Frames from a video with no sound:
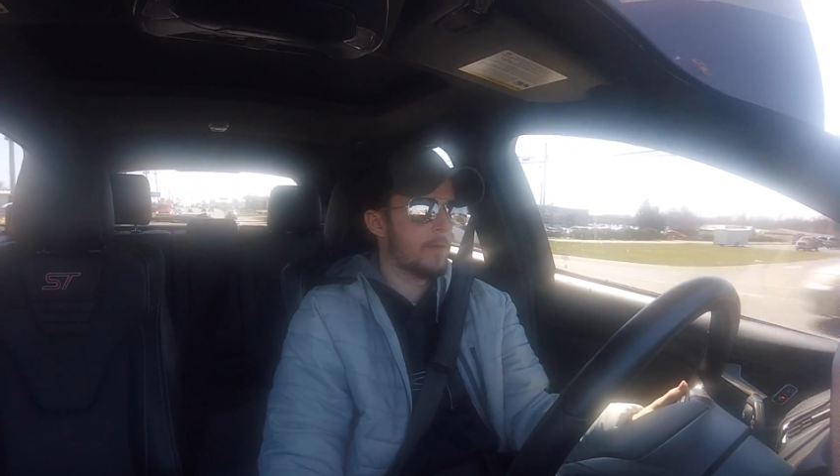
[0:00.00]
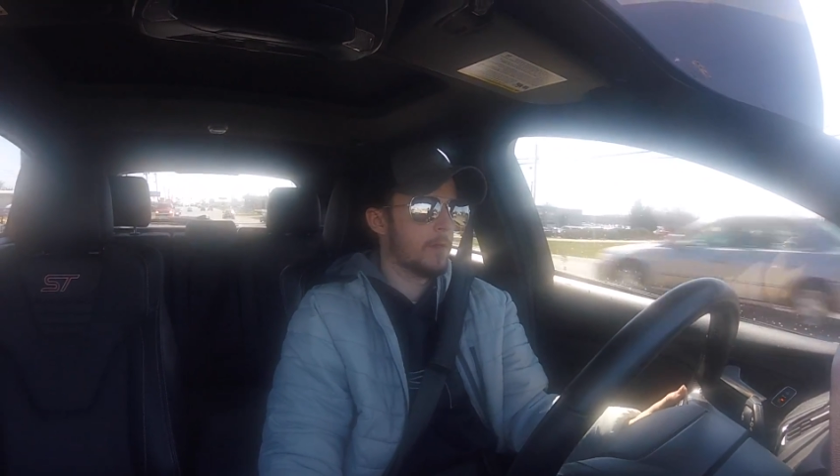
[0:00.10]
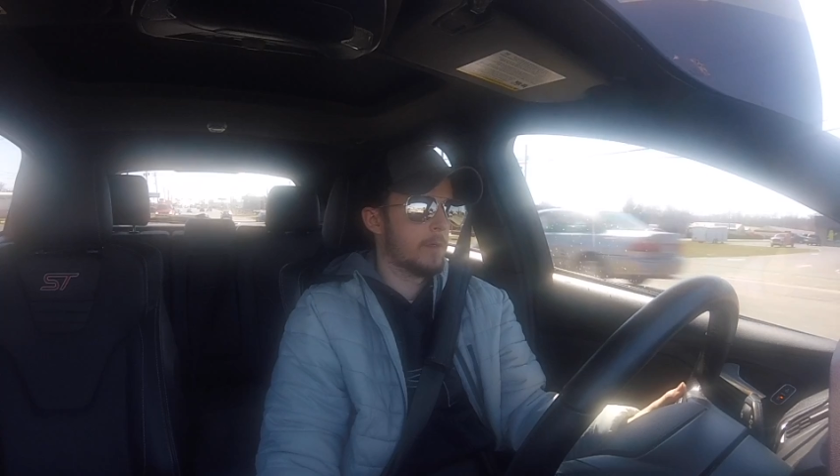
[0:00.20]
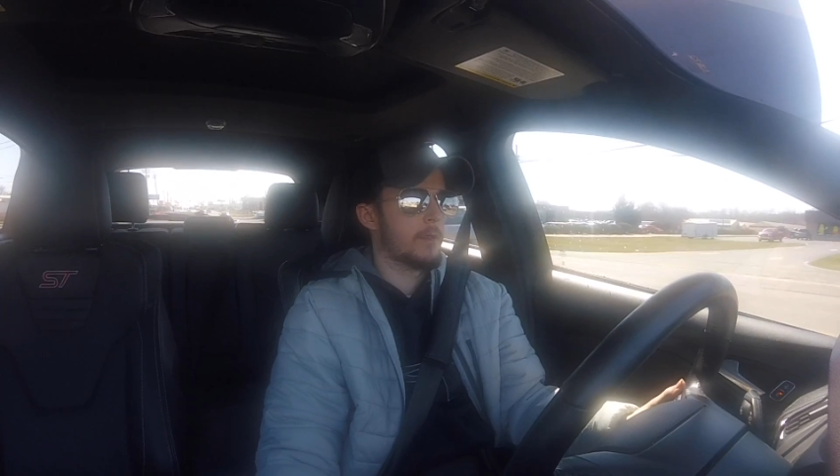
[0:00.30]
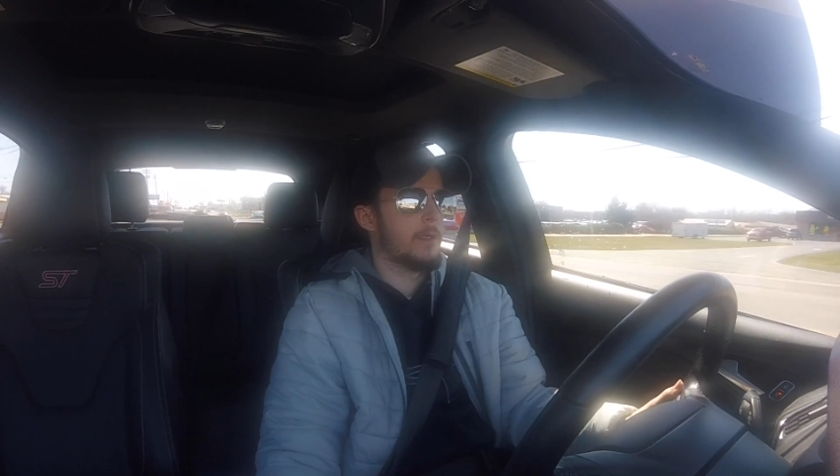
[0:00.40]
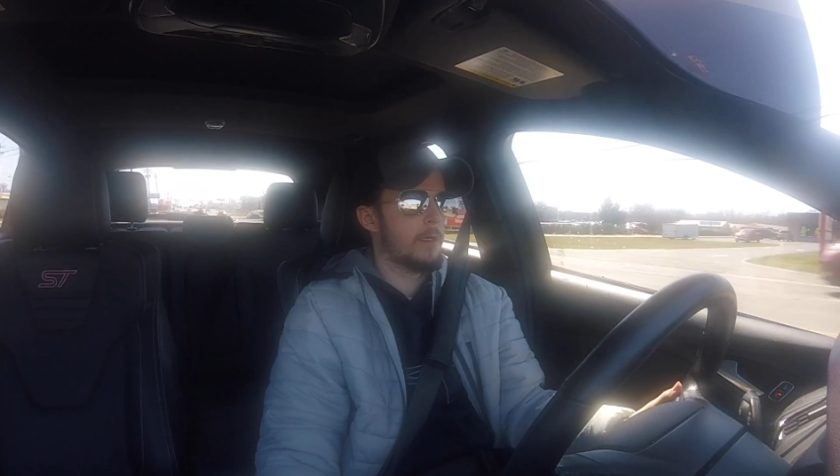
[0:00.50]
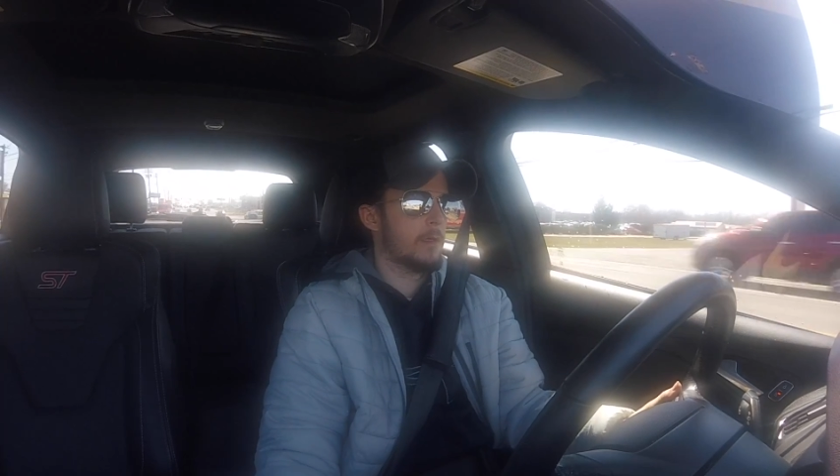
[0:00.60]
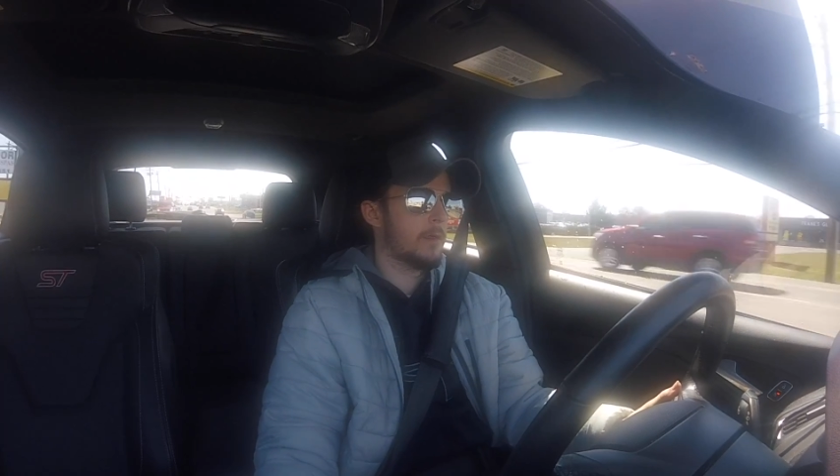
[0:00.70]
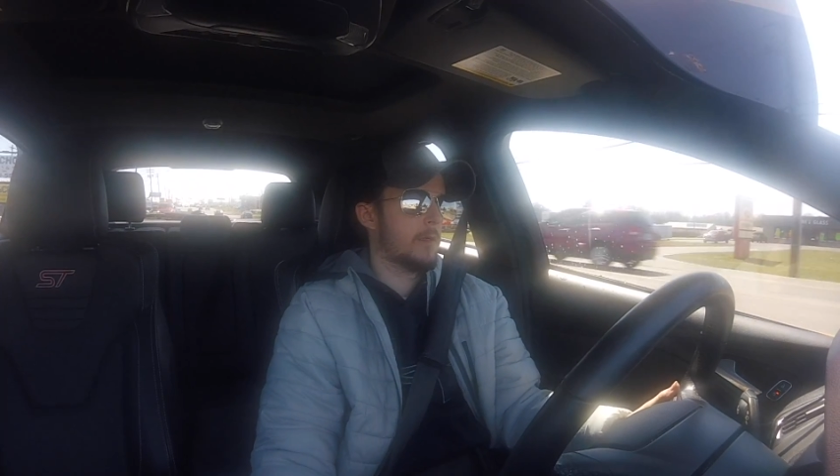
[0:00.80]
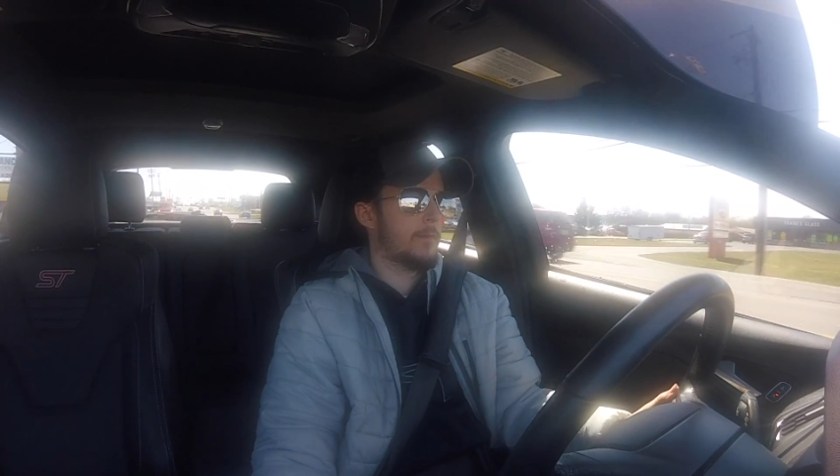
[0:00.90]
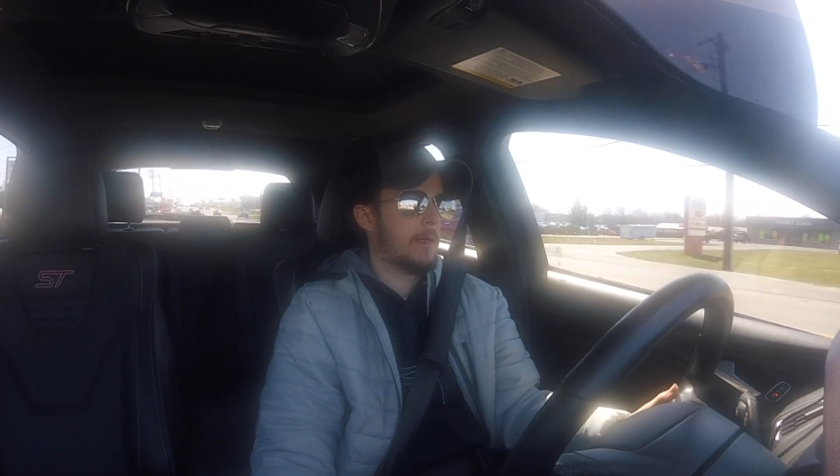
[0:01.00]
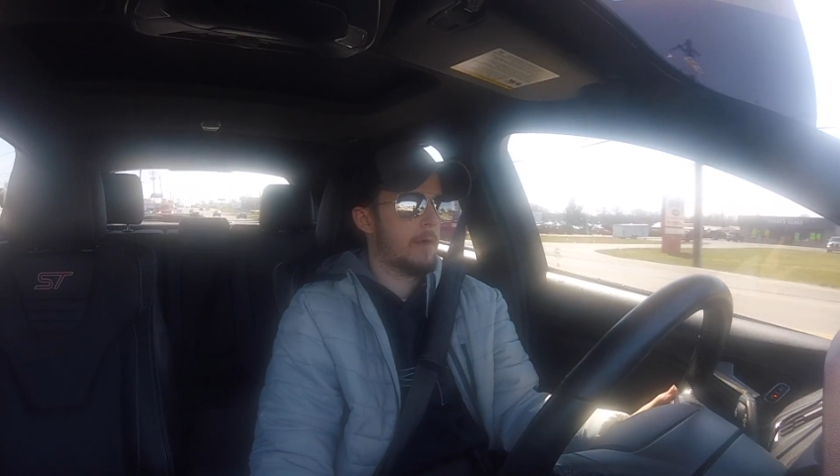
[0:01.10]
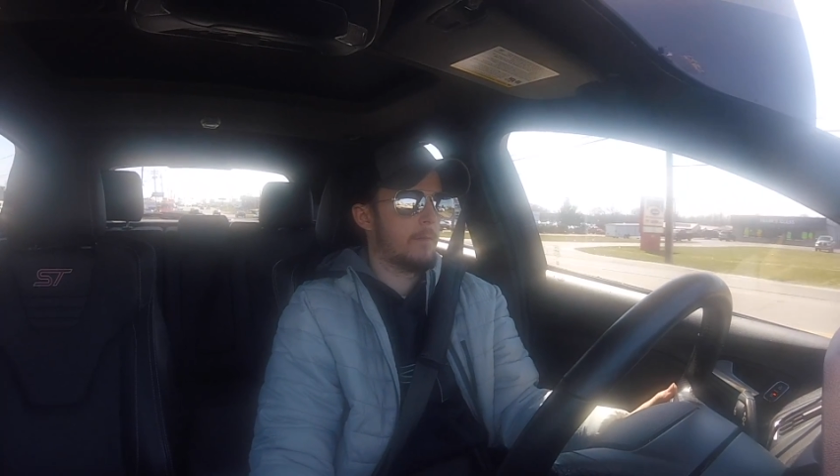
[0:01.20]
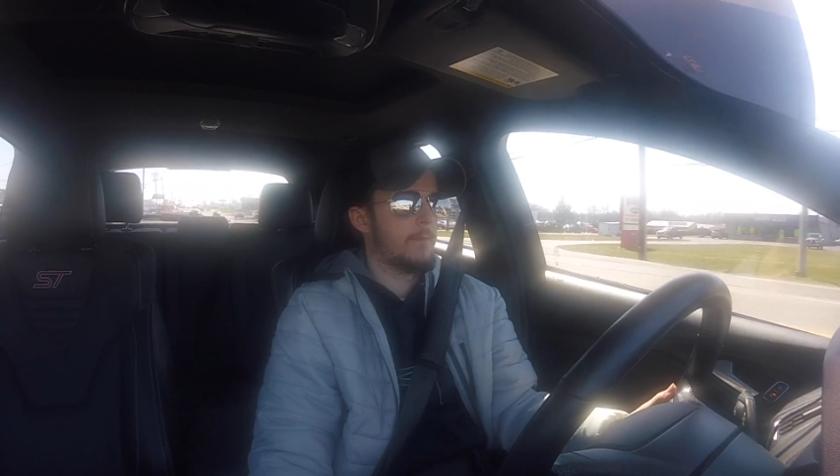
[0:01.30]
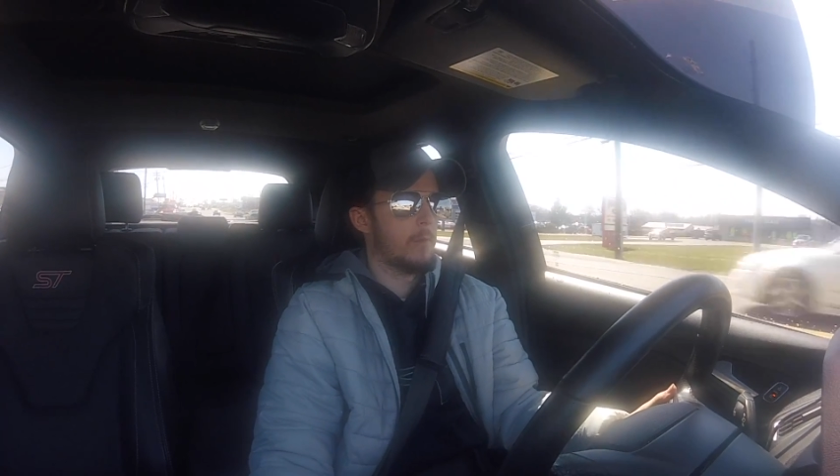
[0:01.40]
3rd gear at about